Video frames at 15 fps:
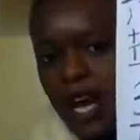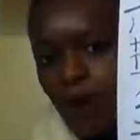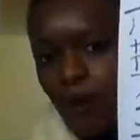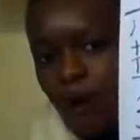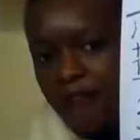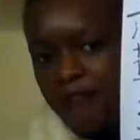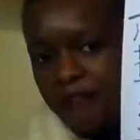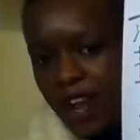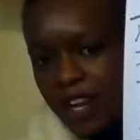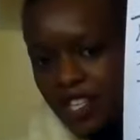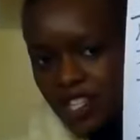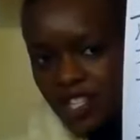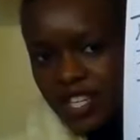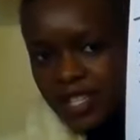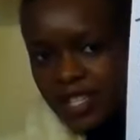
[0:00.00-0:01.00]
our
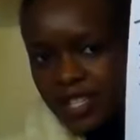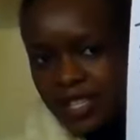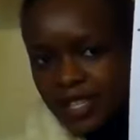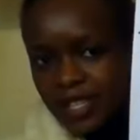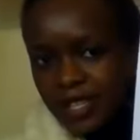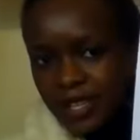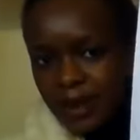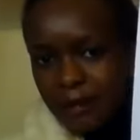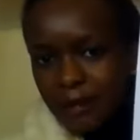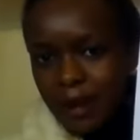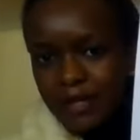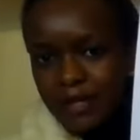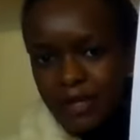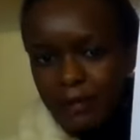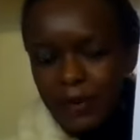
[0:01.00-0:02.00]
fractions,
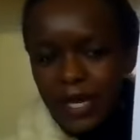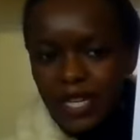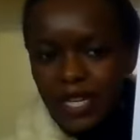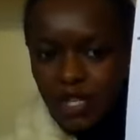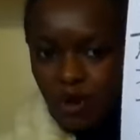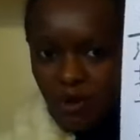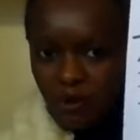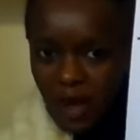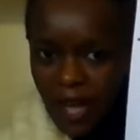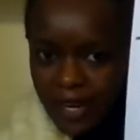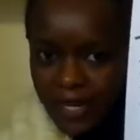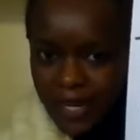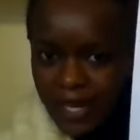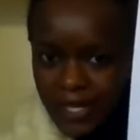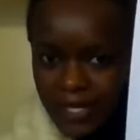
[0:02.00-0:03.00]
multiplication of
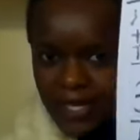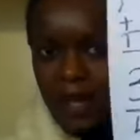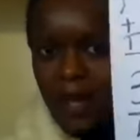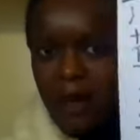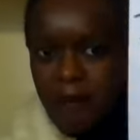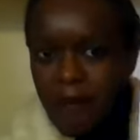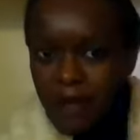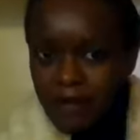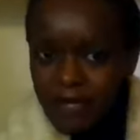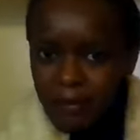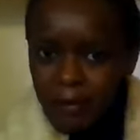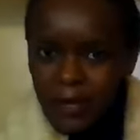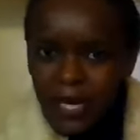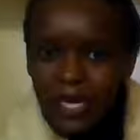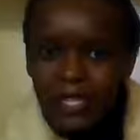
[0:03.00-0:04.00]
hundreds,
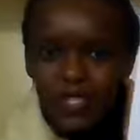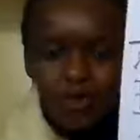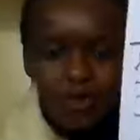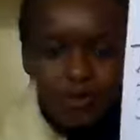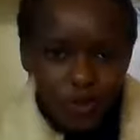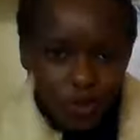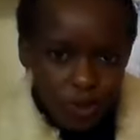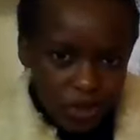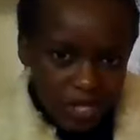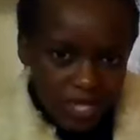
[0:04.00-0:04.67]
multiplication of 2